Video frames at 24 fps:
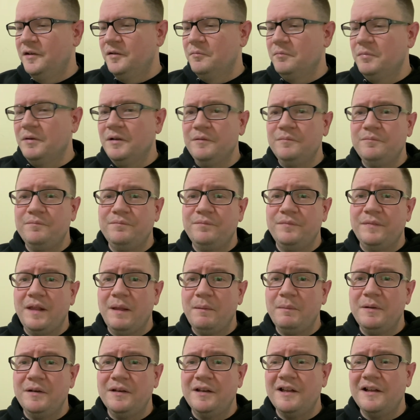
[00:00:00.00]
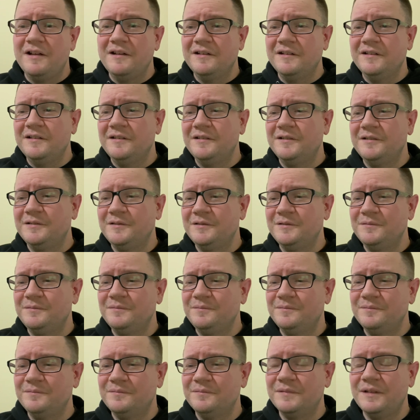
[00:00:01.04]
But I've been kind of
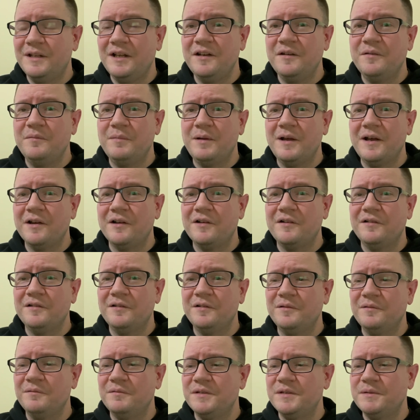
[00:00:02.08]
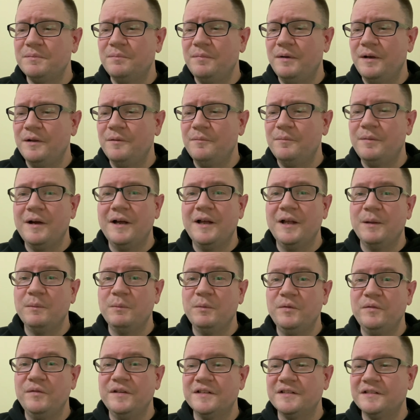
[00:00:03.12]
cutting back on, on buying
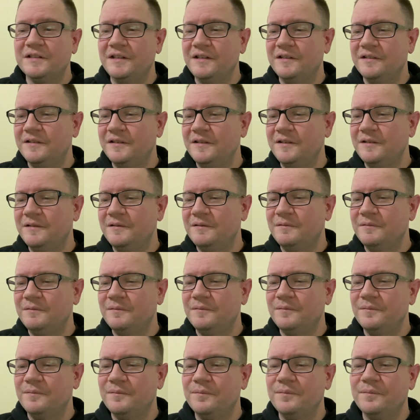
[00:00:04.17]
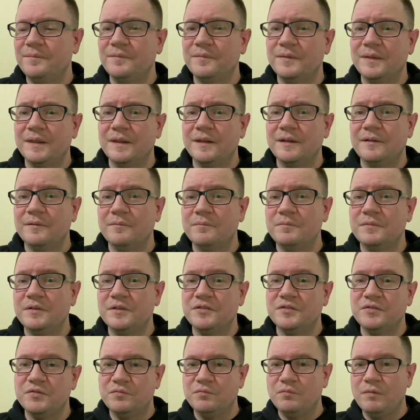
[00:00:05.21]
movies lately.
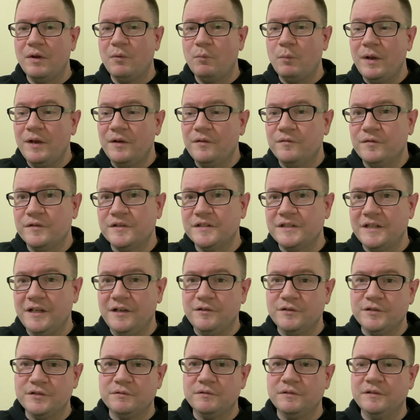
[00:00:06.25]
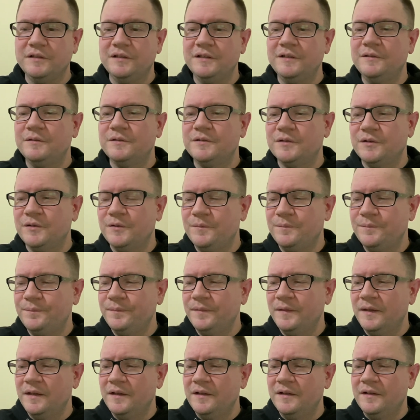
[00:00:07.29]
Just waiting for sales, really. So,
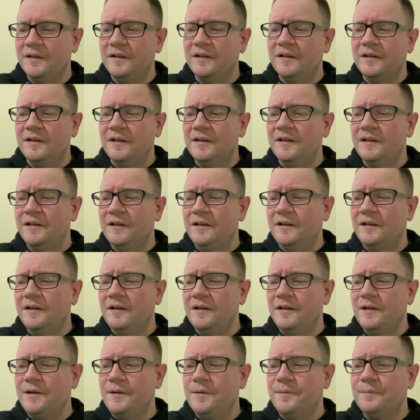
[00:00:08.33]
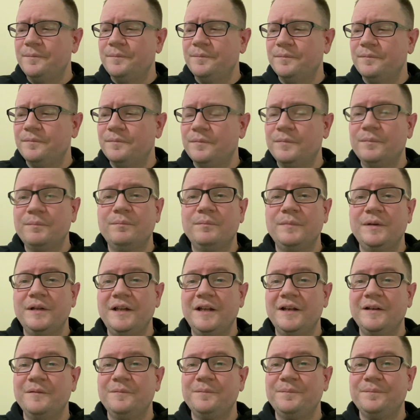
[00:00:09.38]
um, But
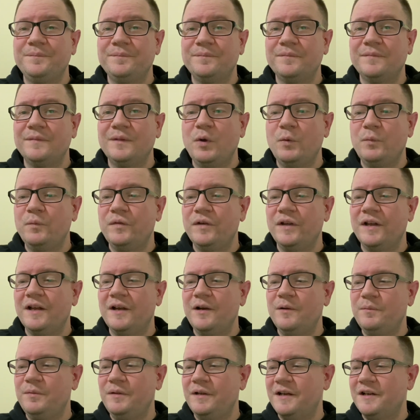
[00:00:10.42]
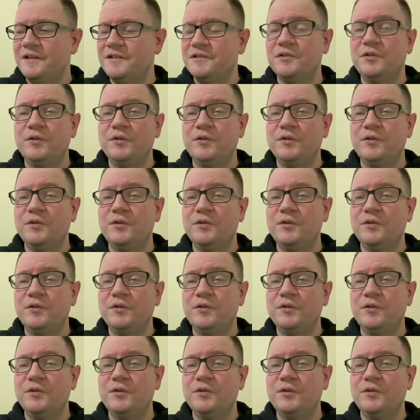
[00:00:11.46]
yeah, hope, hope you guys are